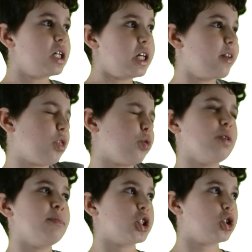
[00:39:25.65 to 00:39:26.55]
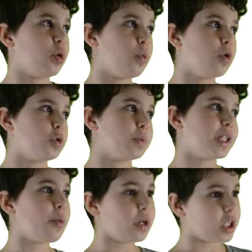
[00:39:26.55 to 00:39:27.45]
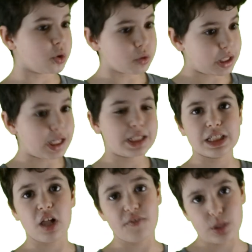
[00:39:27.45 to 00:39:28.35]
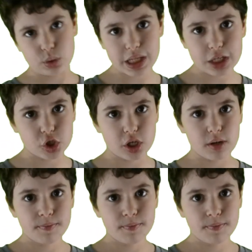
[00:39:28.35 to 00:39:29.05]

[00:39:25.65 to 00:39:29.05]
in a three-dimensional world without using that self-intersection.